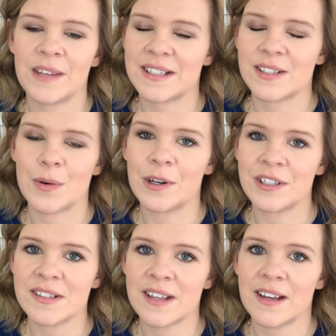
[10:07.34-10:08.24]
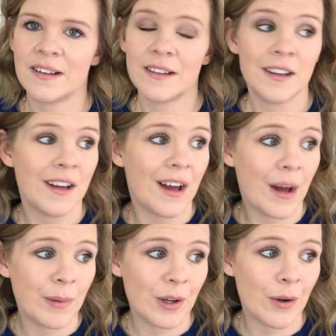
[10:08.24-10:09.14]
That's so hard to say.
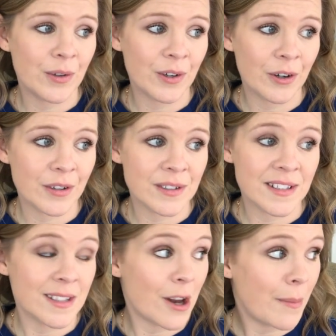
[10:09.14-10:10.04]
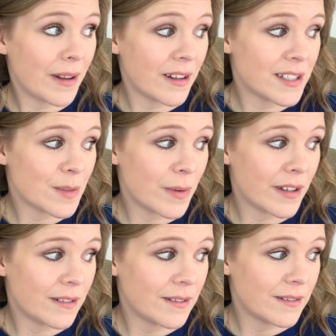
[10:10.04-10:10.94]
I mean, Golden Girls isn't on my list,
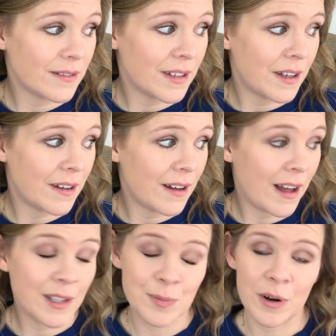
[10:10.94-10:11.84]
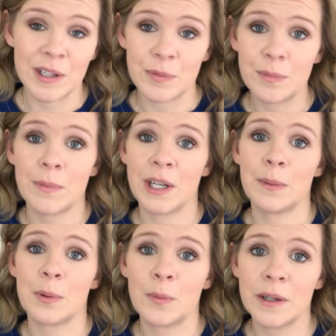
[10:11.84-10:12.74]
but that's probably my
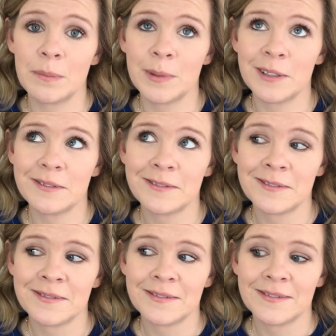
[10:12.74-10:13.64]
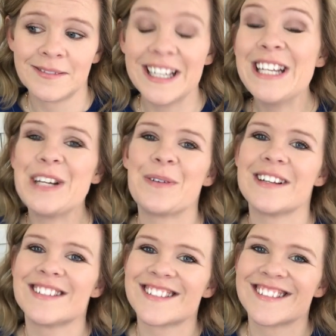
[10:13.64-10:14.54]
number one. But
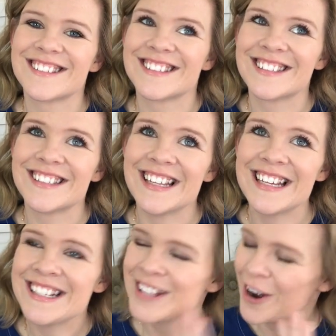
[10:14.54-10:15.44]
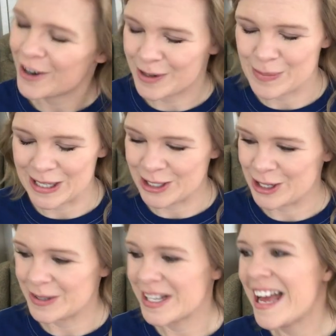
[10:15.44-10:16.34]
anyways, it's hard to pick
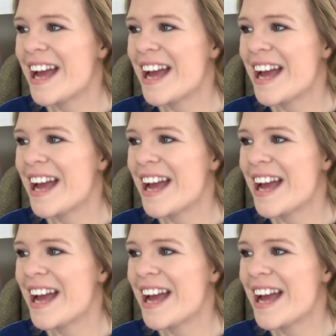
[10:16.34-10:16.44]
shows.